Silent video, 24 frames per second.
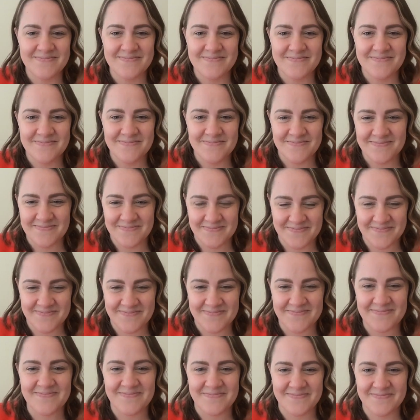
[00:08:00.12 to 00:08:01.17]

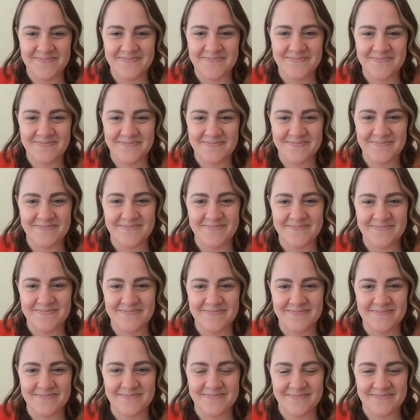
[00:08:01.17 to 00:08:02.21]

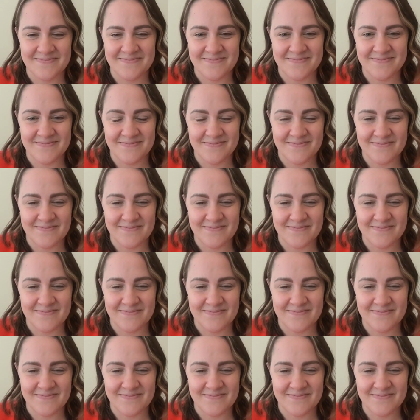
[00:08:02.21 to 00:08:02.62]
[no speech]